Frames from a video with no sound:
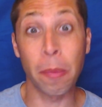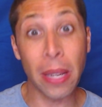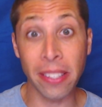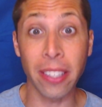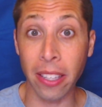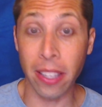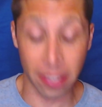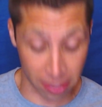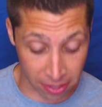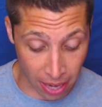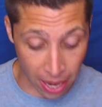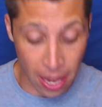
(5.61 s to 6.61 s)
Basically, this
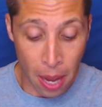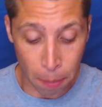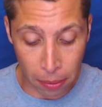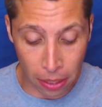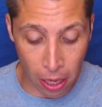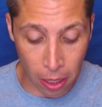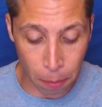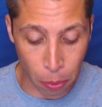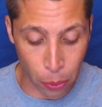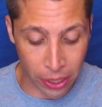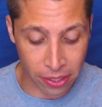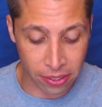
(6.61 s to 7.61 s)
is a plug
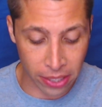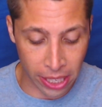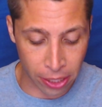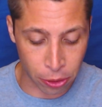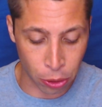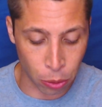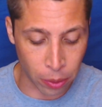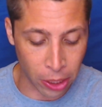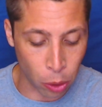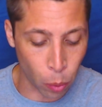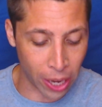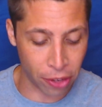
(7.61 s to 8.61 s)
points into
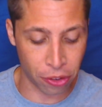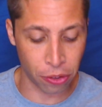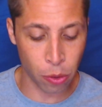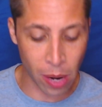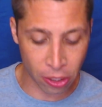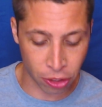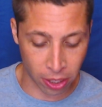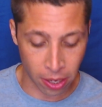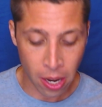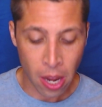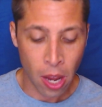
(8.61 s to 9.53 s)
equations question.